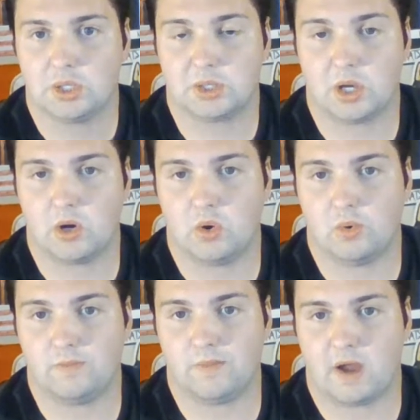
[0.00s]

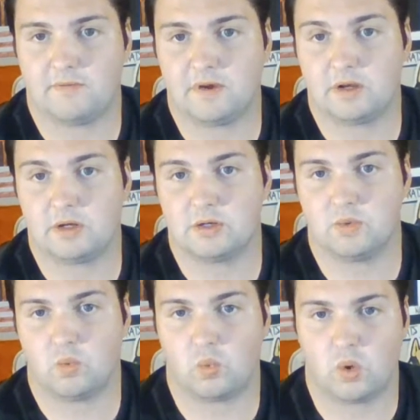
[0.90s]
so I figured,
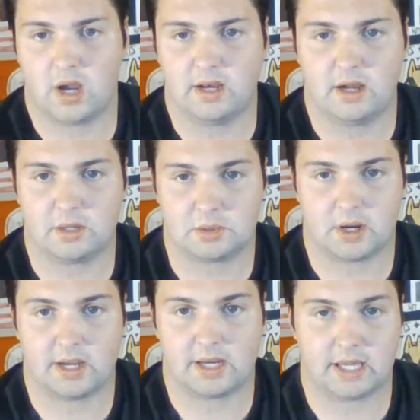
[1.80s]
why not
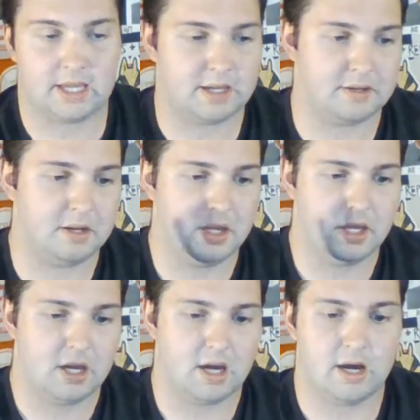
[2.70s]
try it again?
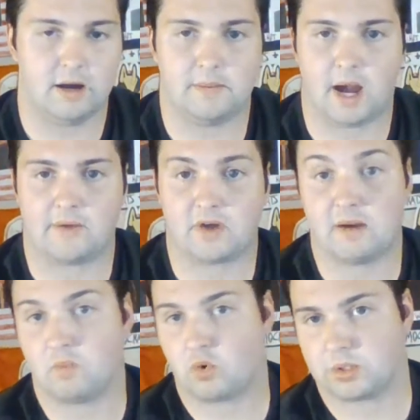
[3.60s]
I've
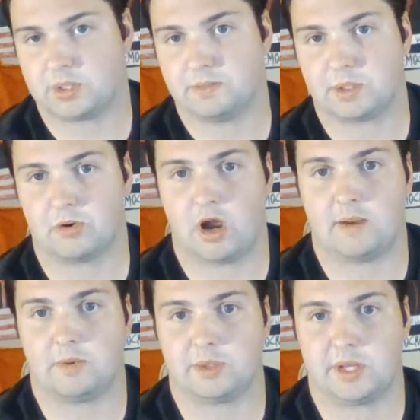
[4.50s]
got more
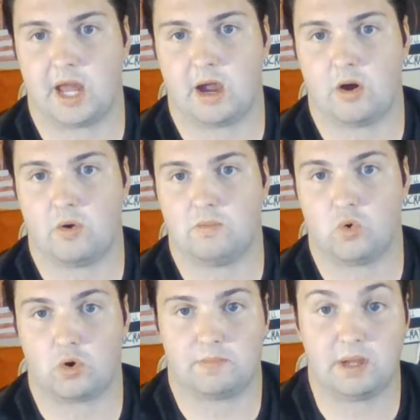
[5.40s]
subscribers now,
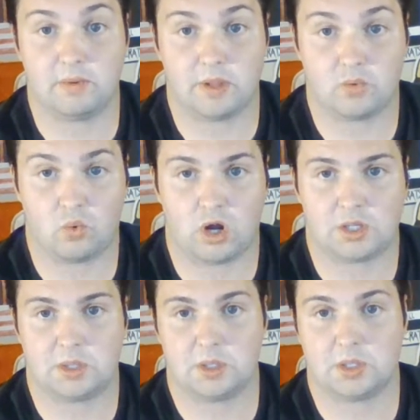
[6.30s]
more people that
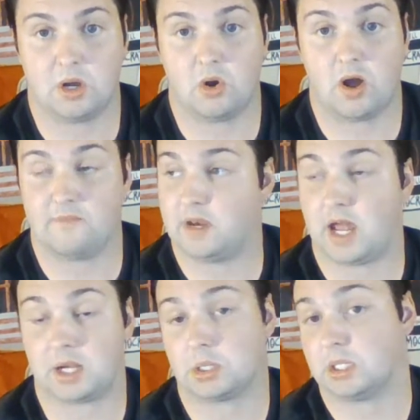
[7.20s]
watch the show, I've been
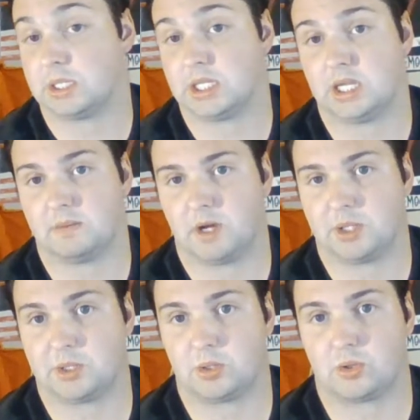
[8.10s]
actually seeing my
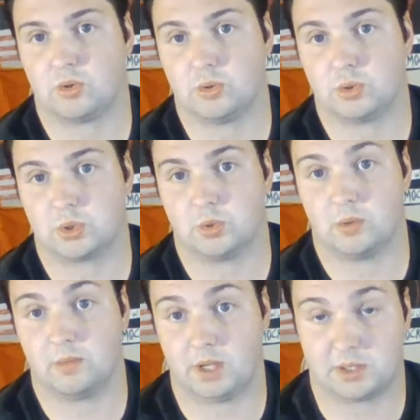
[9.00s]
circle
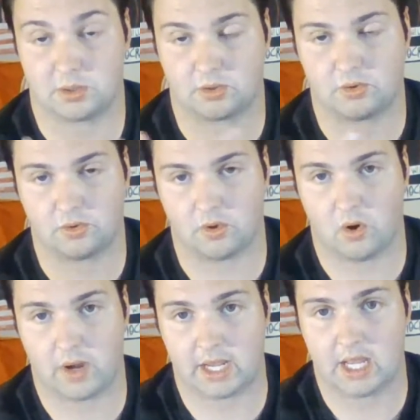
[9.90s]

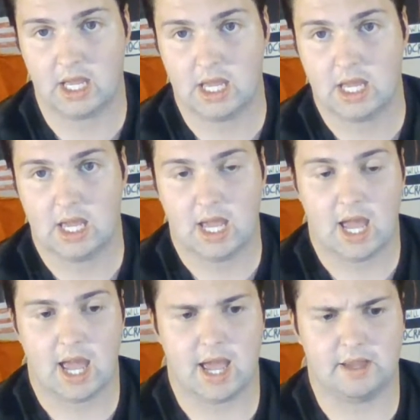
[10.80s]
growing,
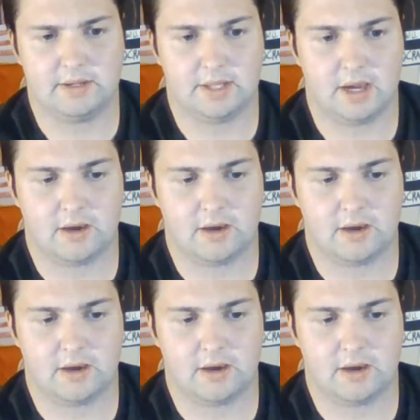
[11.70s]
and